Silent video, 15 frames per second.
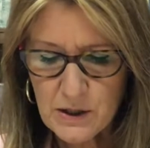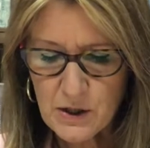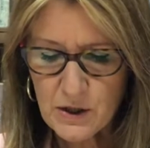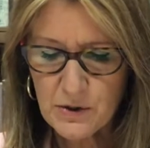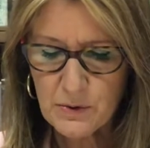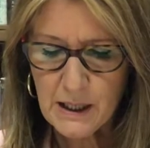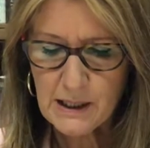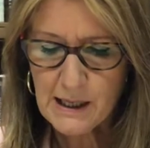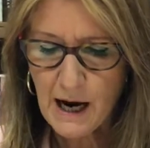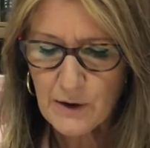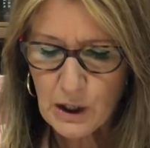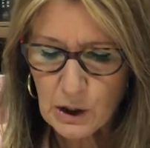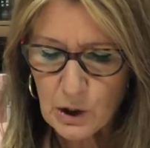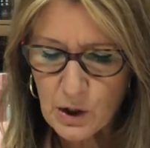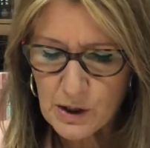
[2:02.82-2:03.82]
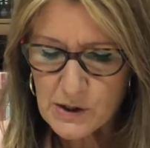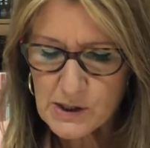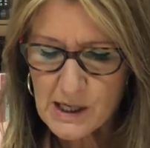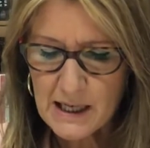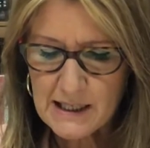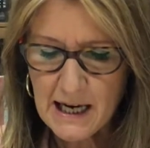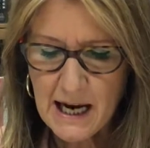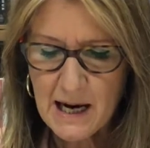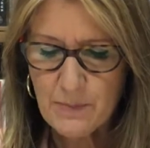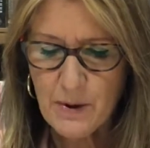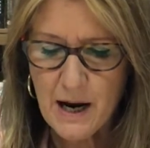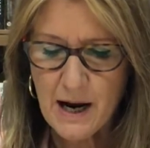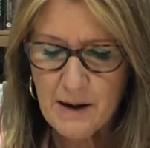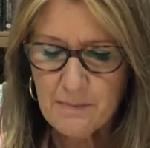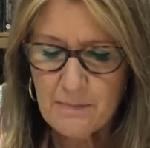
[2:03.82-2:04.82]
3. Now the Lord said to
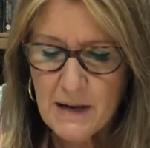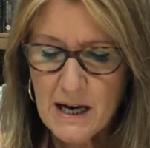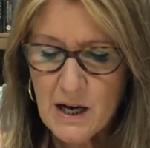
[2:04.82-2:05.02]
Abraham,